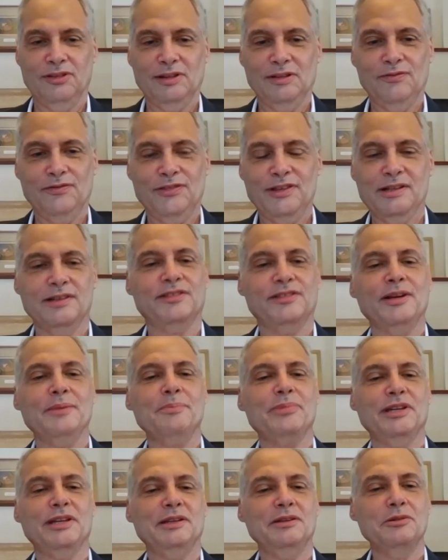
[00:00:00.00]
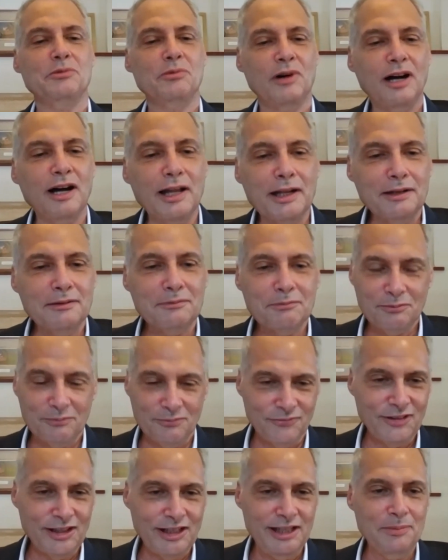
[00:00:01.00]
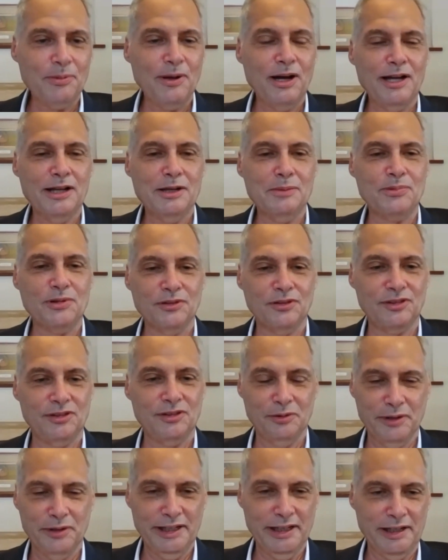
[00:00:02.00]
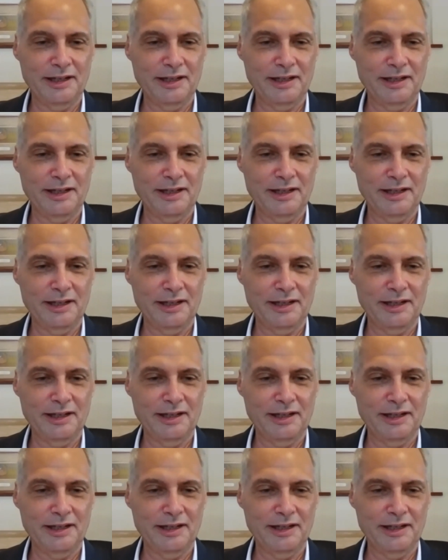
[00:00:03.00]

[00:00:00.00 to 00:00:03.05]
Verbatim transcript: If there's something you want, keep on pursuing it.